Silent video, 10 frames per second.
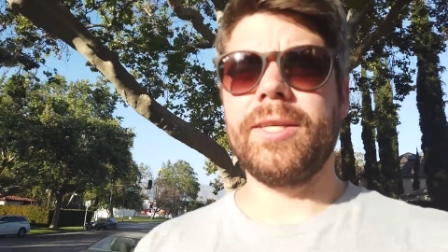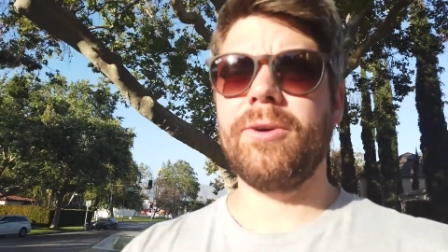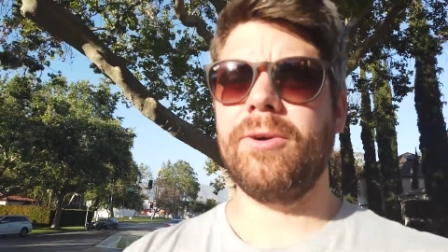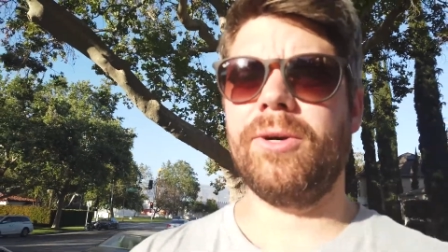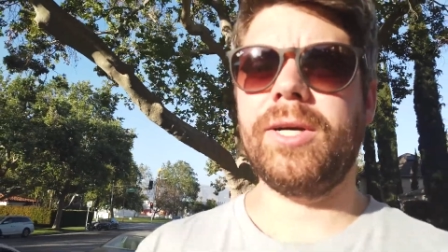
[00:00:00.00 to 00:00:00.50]

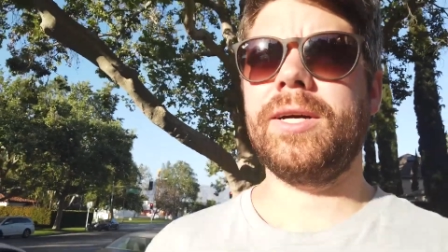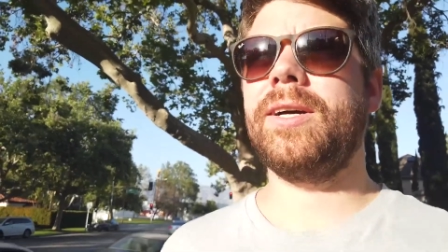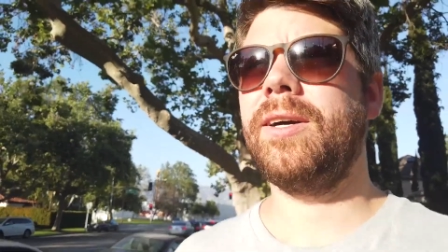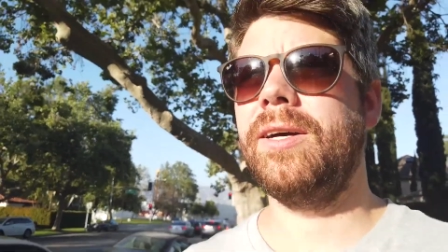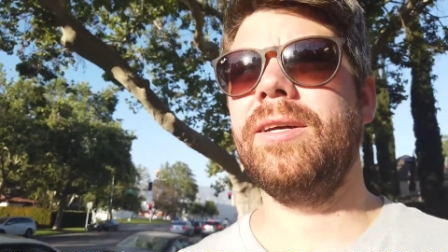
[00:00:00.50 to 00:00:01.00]
So,
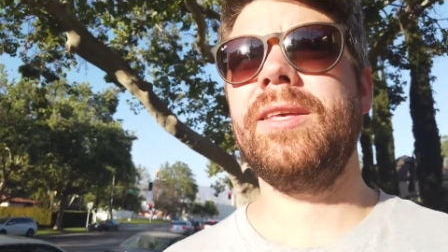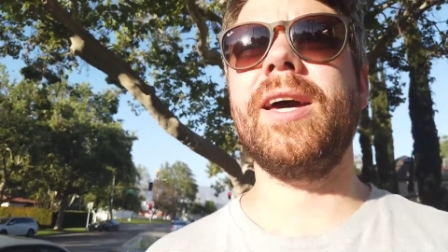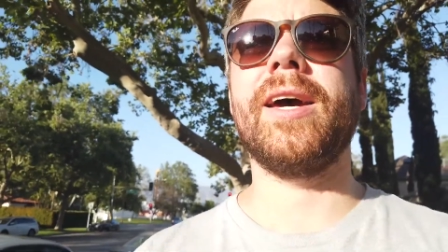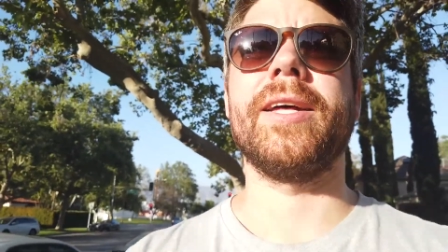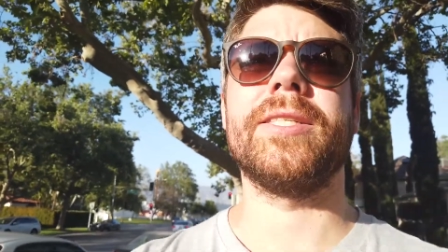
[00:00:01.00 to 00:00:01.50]

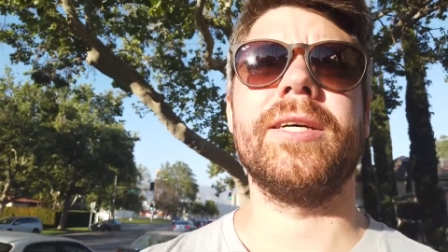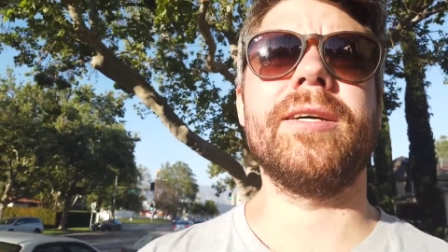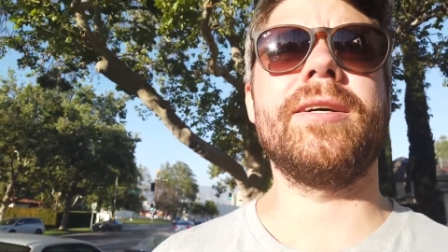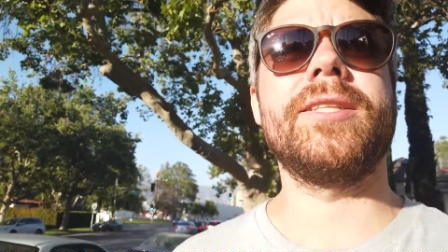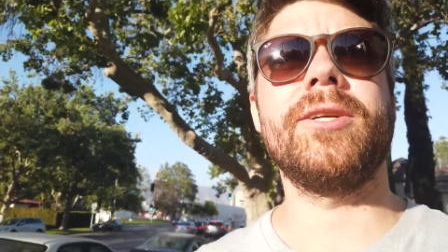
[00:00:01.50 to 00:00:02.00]
yeah, it's
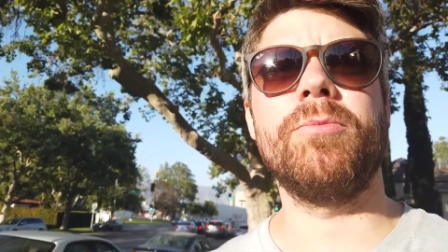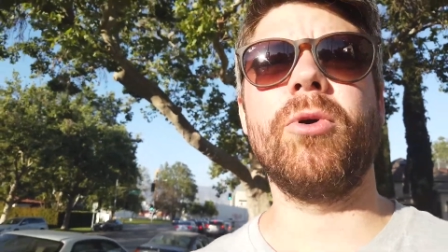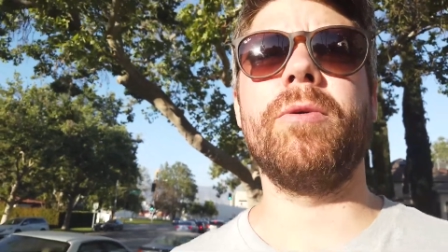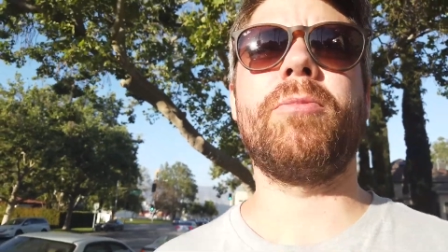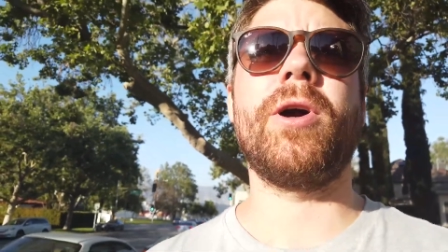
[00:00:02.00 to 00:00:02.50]
a it's an
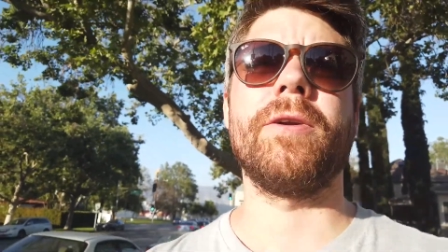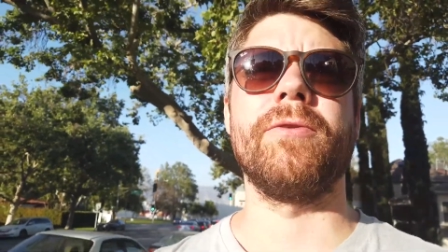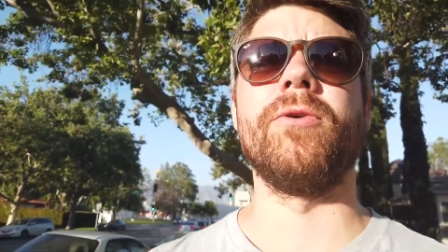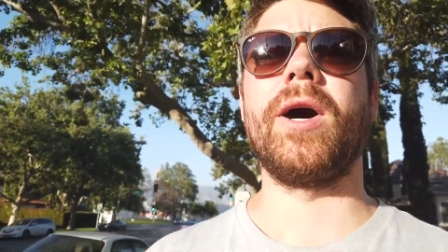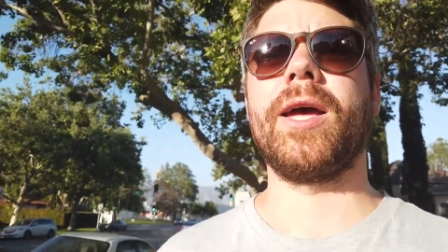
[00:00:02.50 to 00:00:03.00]
important part
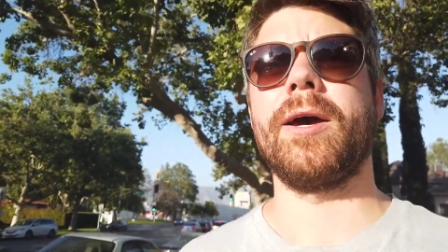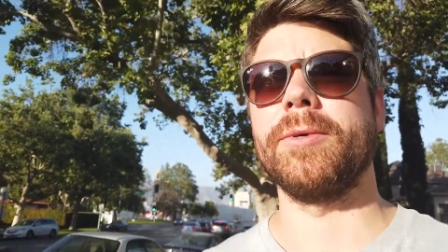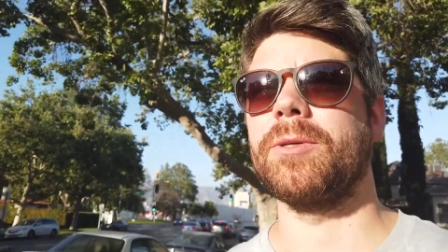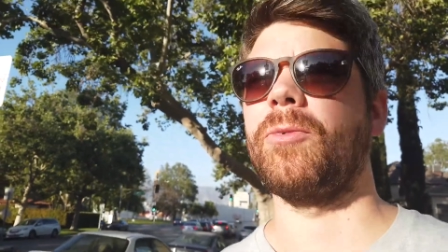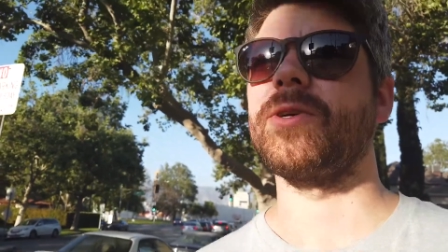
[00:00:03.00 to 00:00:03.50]
of who I am
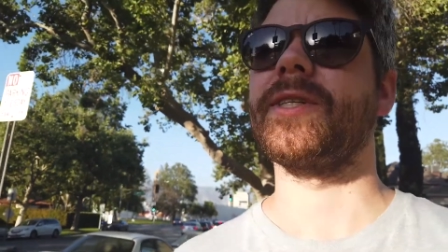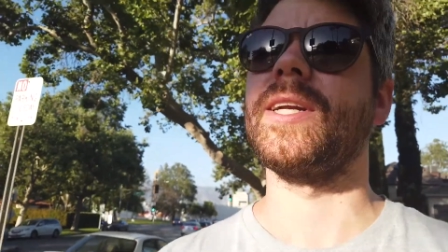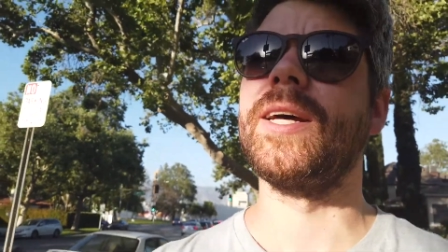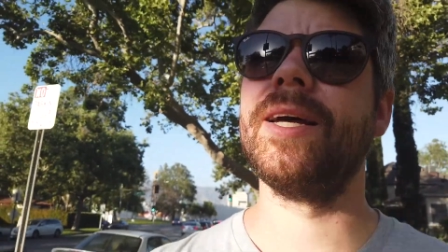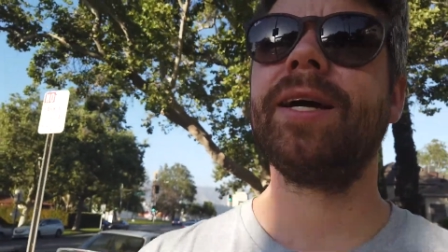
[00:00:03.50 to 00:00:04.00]
as a
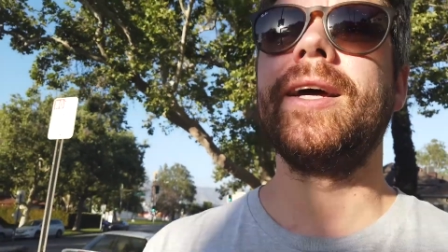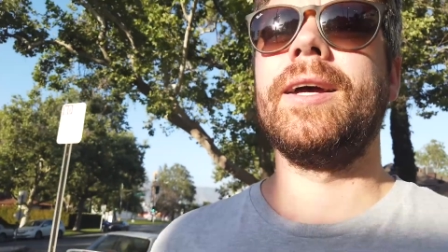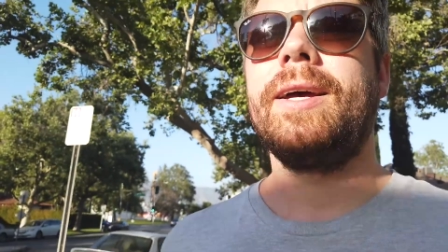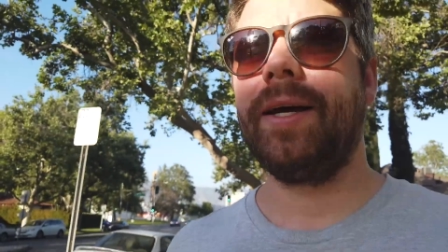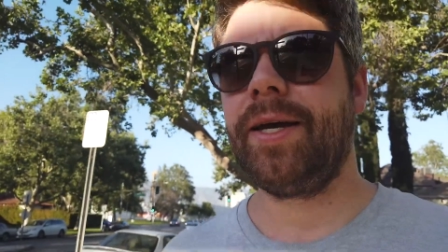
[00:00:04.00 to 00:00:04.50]
person.
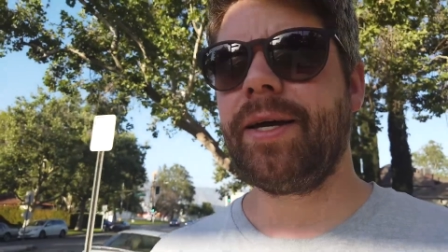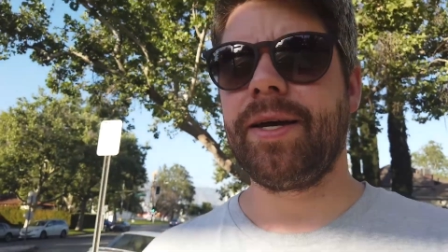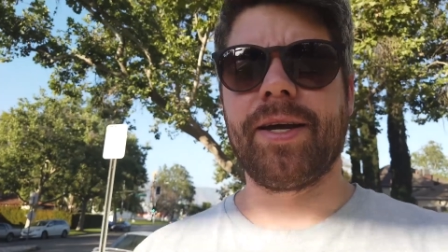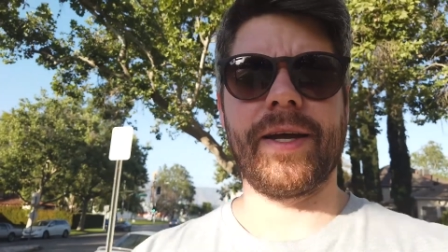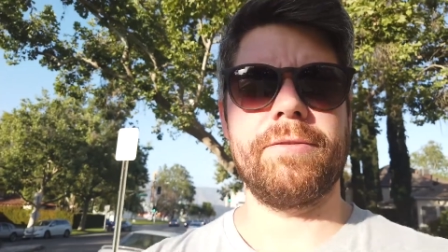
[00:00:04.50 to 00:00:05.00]

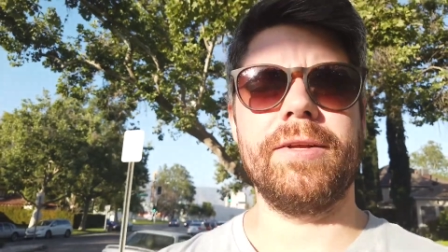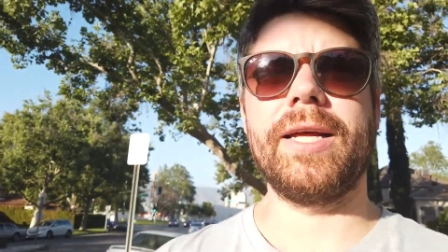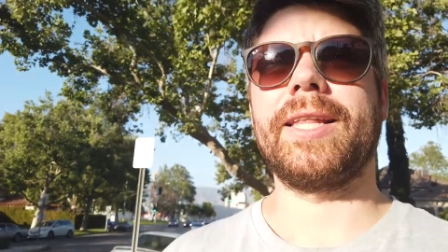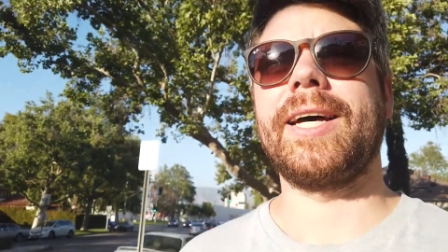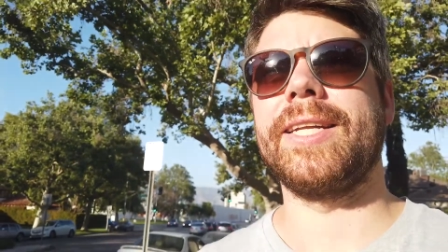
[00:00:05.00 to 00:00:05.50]
I feel
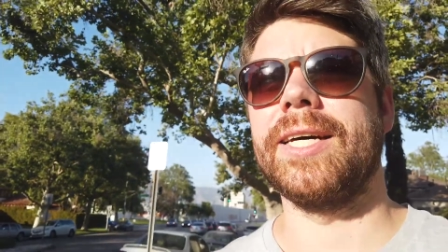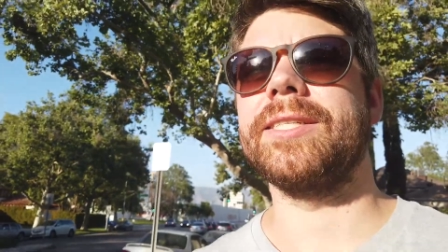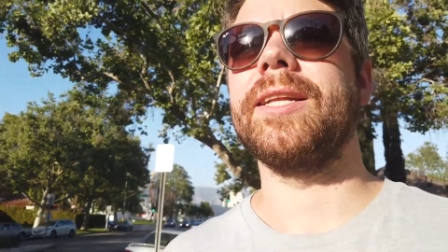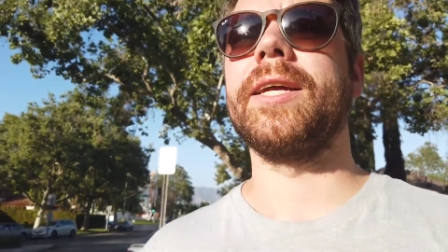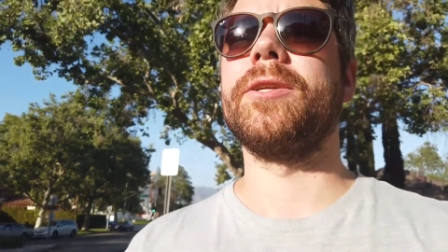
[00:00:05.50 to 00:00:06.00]
like that
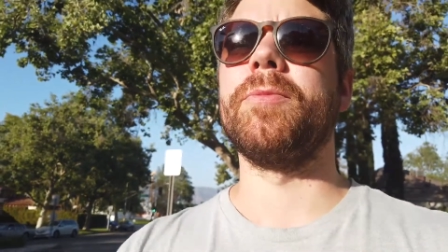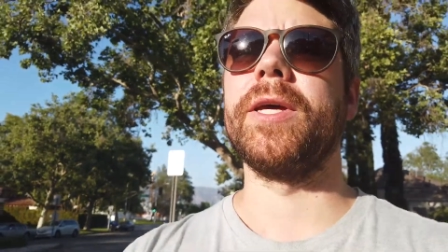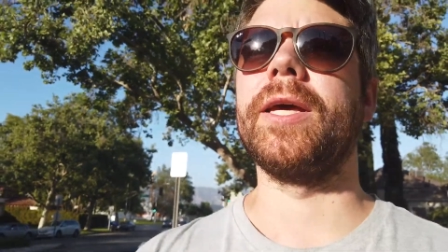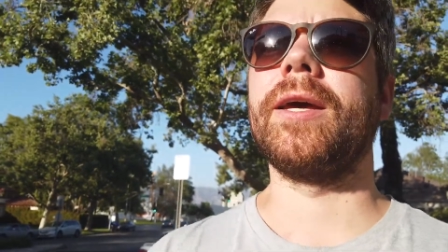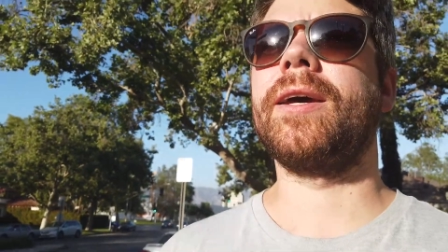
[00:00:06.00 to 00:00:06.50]
does need to
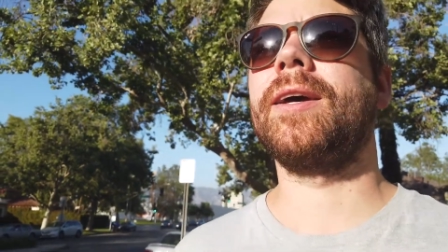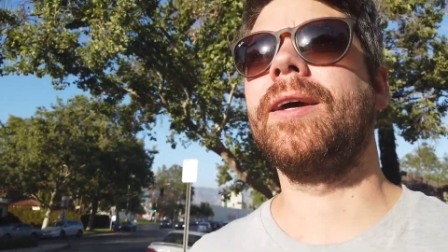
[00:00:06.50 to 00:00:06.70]
be